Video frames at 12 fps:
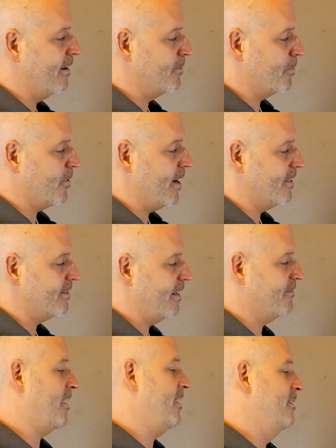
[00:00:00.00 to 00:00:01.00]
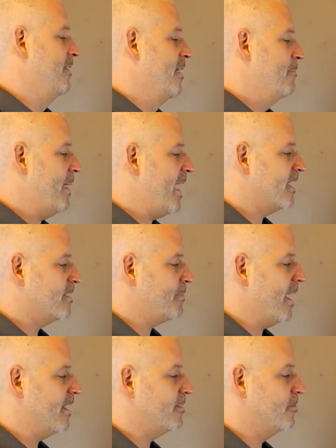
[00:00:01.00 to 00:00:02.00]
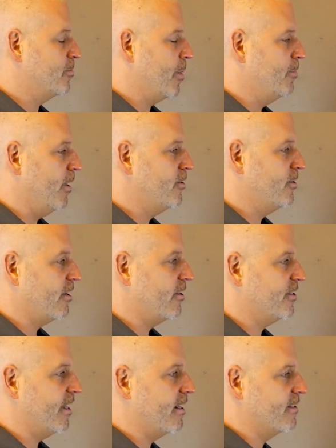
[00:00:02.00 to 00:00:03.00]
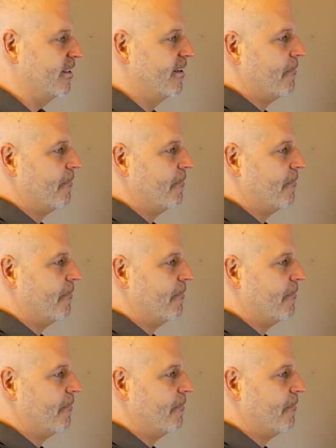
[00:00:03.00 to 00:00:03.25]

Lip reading: I'm depressed, I've got back spasms, my blood sugar stinks,